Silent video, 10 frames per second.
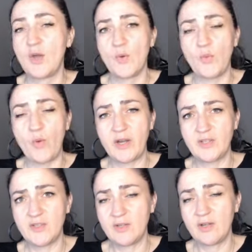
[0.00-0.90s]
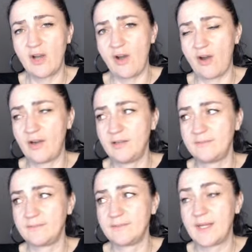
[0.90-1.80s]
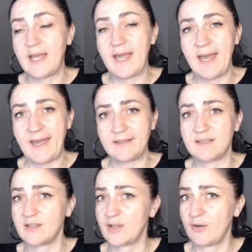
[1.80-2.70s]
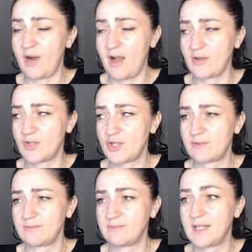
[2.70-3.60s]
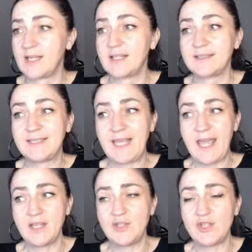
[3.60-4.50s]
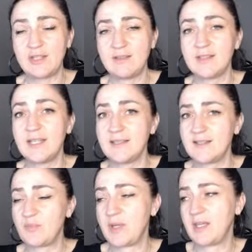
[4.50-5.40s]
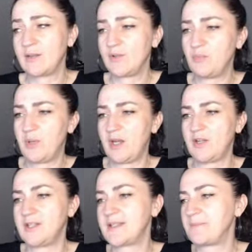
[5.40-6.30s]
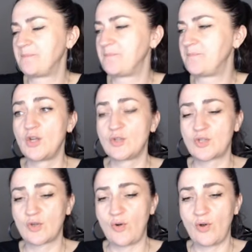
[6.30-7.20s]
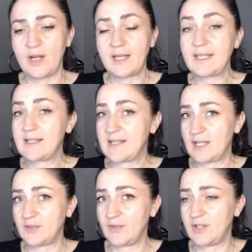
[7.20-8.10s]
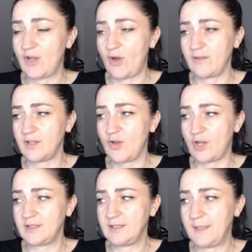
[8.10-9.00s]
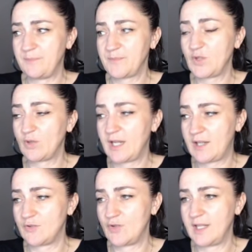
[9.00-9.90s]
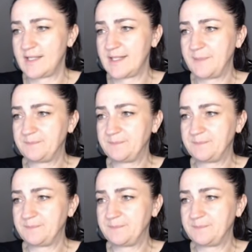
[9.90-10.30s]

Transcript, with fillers: Where's your car? At the garage. The engine is being repaired. Škola je zatvorena ove godine. Dograđuje se.